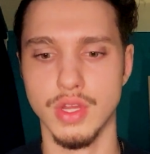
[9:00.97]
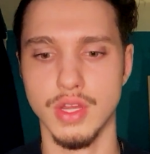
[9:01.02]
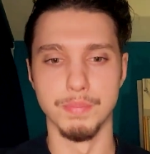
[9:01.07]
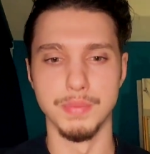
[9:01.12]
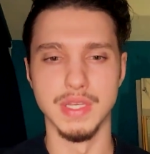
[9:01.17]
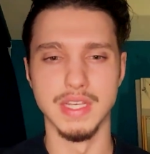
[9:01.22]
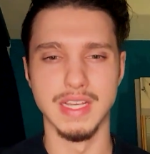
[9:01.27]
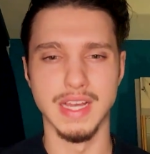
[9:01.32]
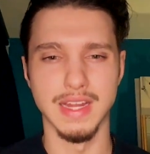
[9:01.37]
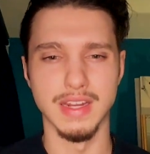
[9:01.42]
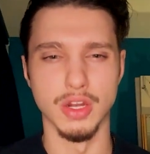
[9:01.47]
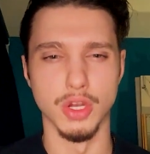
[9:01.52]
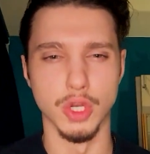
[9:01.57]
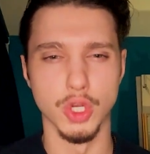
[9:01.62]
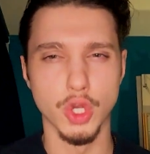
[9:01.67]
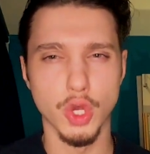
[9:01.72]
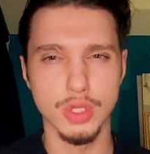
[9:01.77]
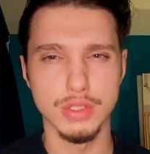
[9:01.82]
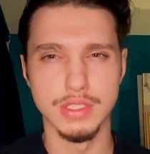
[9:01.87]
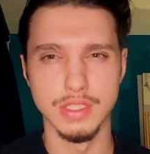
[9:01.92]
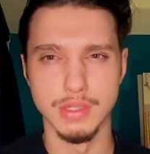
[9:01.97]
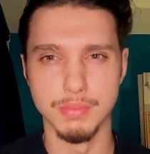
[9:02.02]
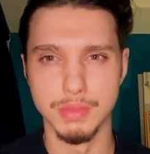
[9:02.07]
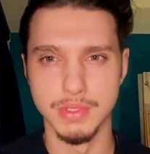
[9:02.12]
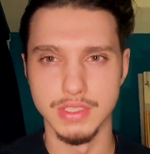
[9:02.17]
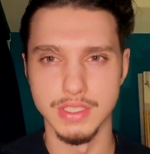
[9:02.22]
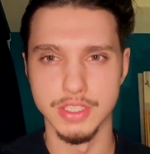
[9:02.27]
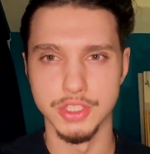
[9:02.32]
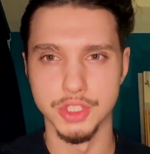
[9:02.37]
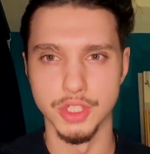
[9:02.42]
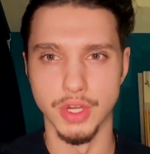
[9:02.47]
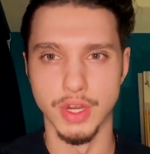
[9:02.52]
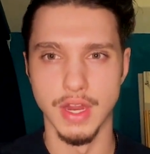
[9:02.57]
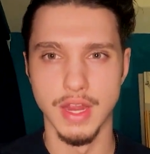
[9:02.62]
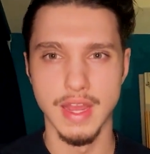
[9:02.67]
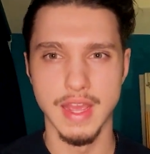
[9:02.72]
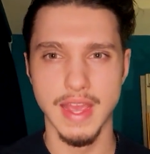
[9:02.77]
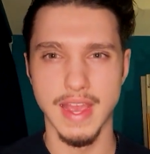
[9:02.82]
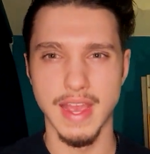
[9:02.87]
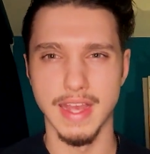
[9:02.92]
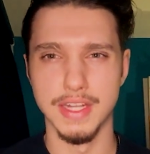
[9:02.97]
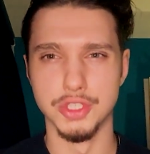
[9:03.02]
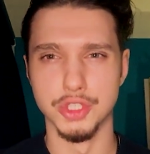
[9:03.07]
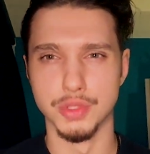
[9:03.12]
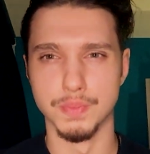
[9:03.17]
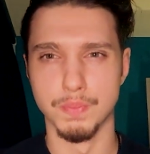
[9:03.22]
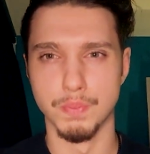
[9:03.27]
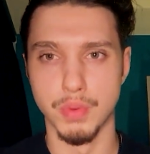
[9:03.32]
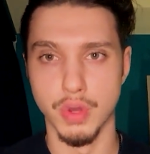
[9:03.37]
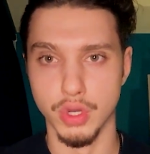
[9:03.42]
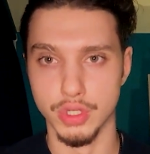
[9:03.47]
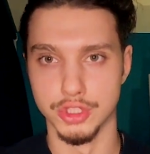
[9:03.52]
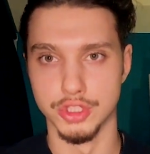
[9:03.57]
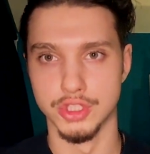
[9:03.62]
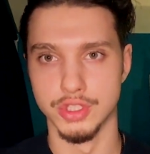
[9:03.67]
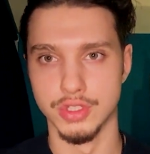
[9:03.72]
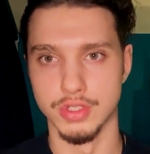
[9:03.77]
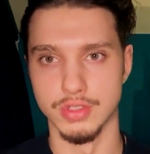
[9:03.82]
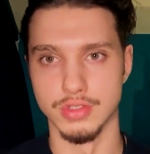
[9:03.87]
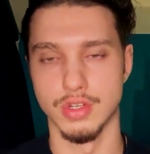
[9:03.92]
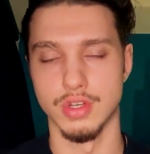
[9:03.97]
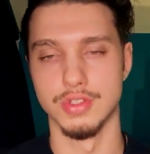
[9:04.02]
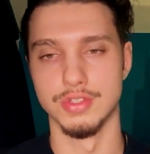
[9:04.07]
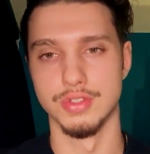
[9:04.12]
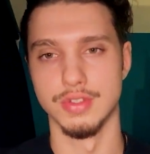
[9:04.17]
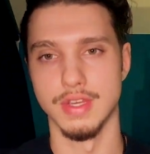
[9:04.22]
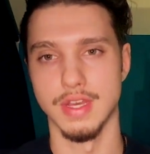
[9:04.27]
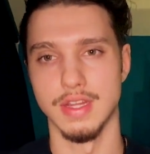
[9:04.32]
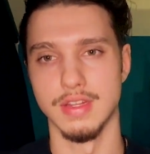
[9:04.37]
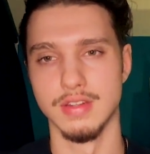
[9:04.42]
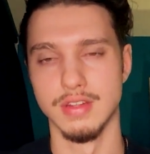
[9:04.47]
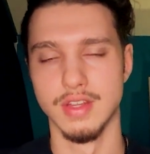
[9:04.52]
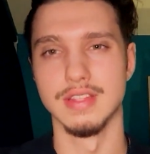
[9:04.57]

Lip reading: be kind of locked in a position and just push as hard as you can,